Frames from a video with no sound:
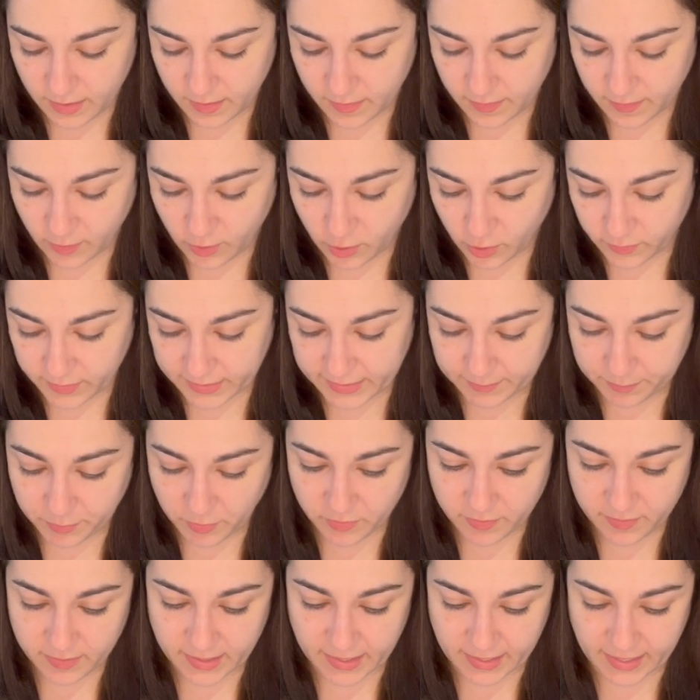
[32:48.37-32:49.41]
The
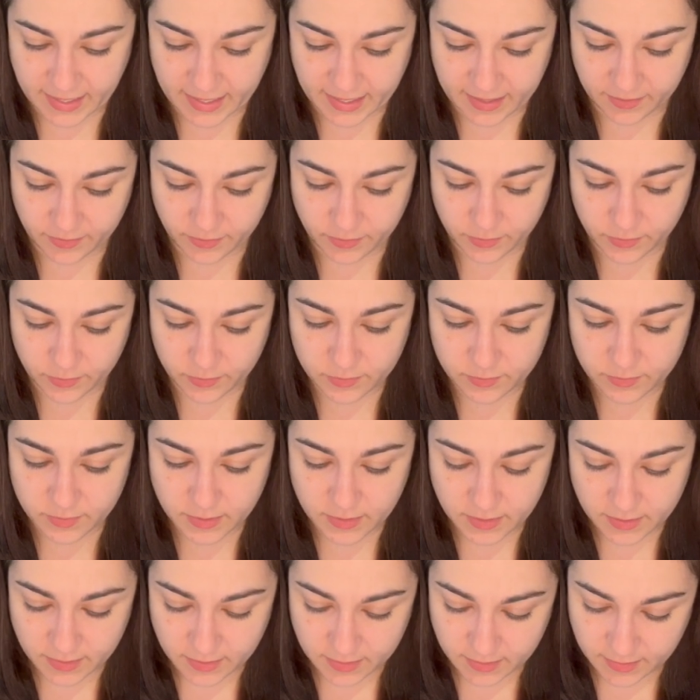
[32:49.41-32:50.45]
corresponding angle
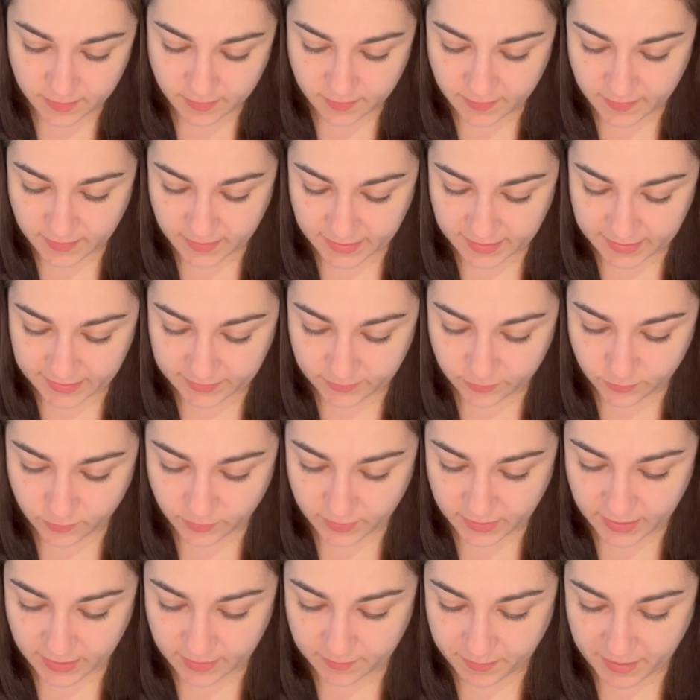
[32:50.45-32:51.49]
that he's
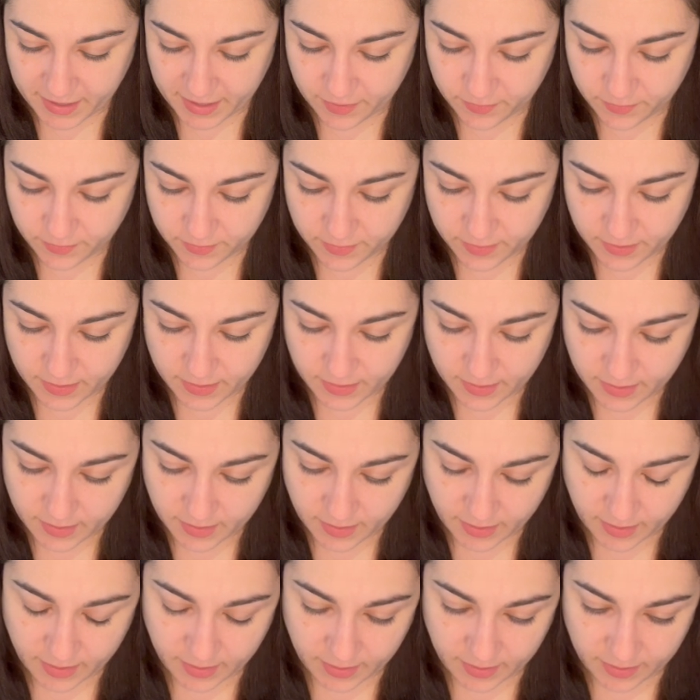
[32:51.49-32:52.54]
talking about,
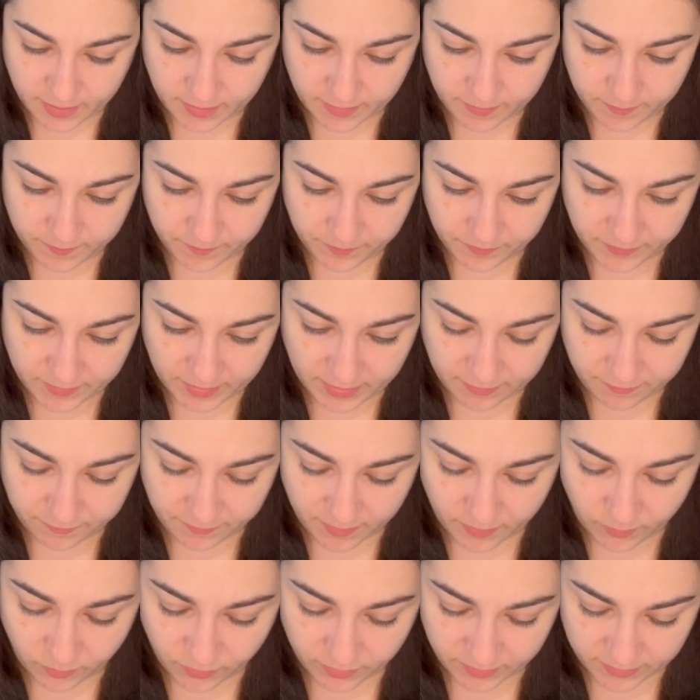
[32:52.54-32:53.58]
if
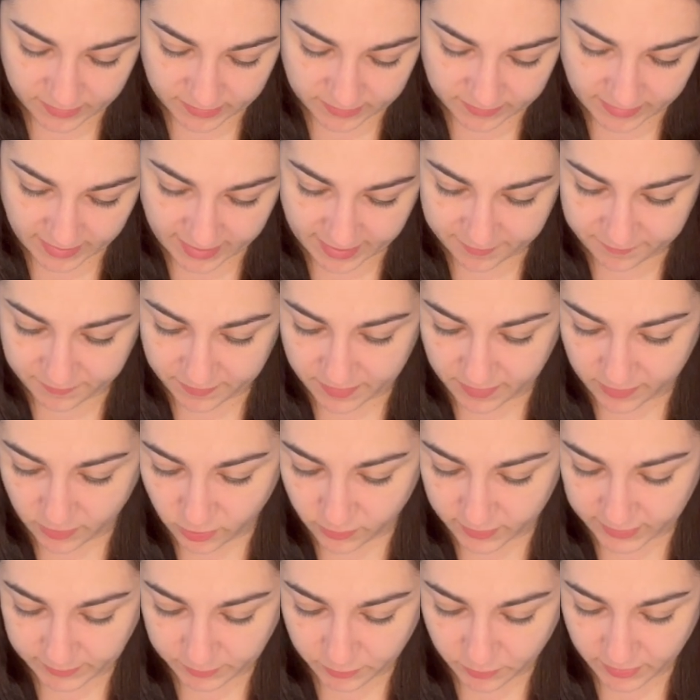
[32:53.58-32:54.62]
I wanted to have a
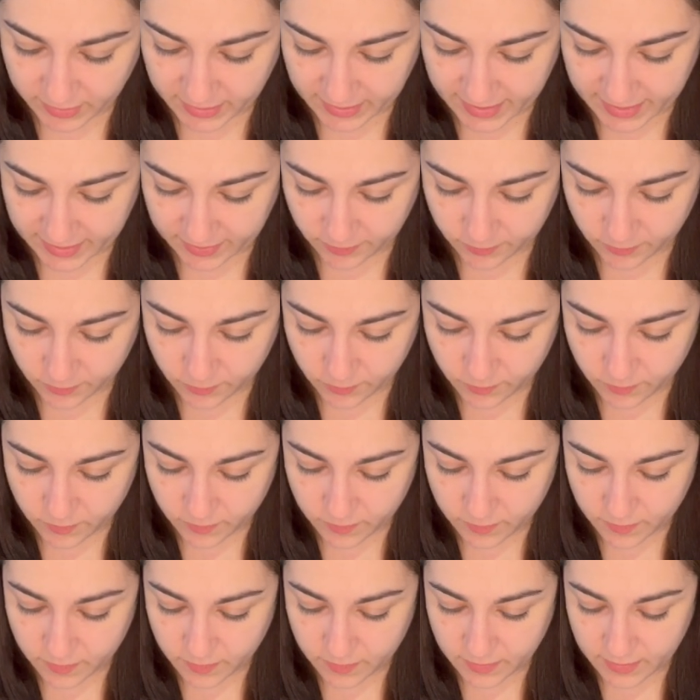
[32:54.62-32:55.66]
corresponding angle,
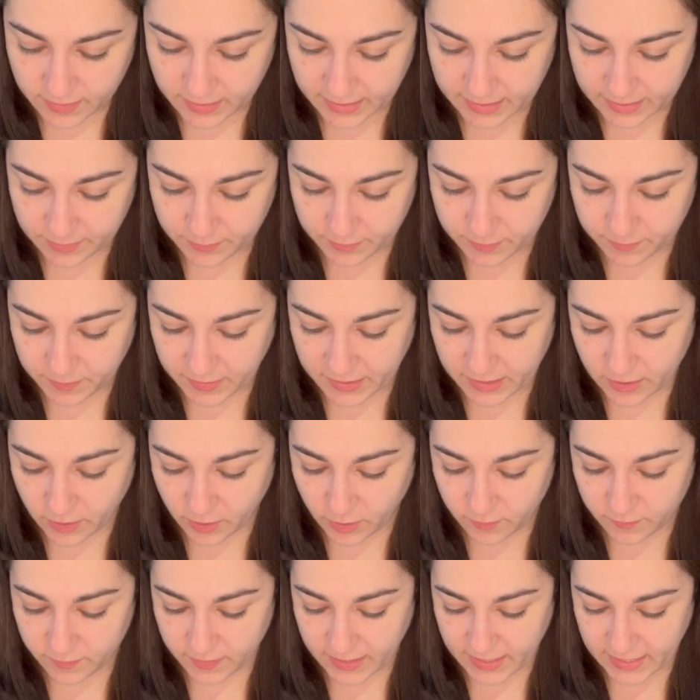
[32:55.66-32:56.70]
it would be
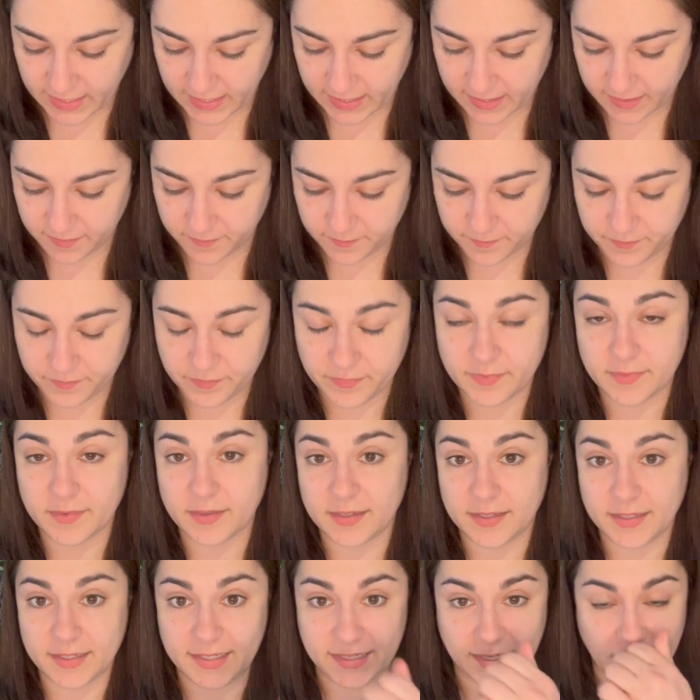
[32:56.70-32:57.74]
over here.
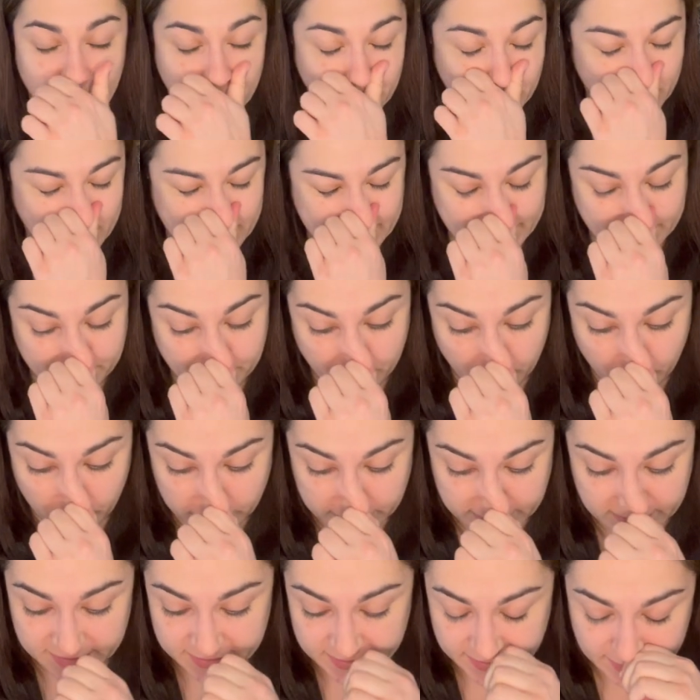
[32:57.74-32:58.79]
So it's
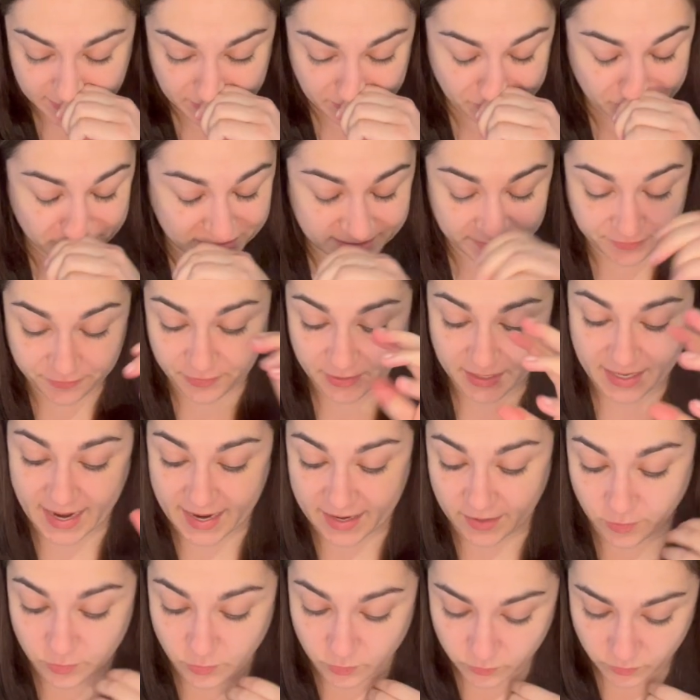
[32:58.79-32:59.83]
important to know your different
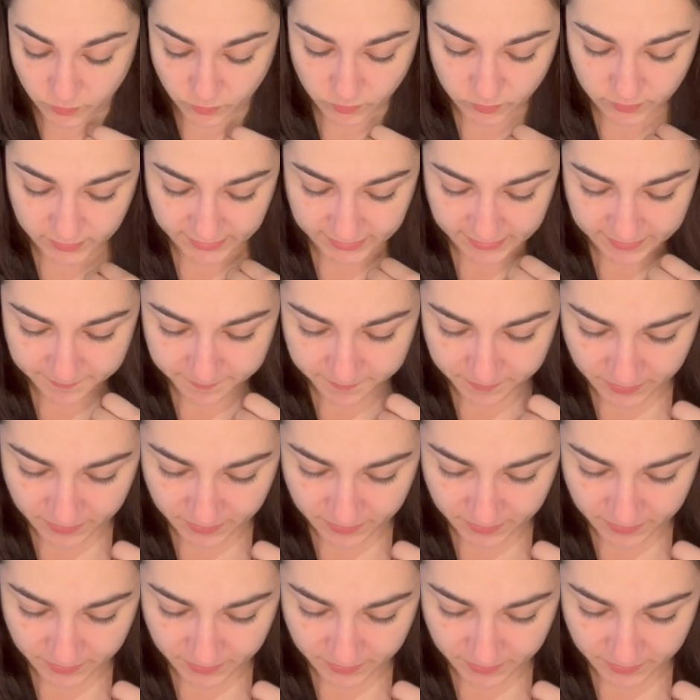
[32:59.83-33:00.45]
angle rules.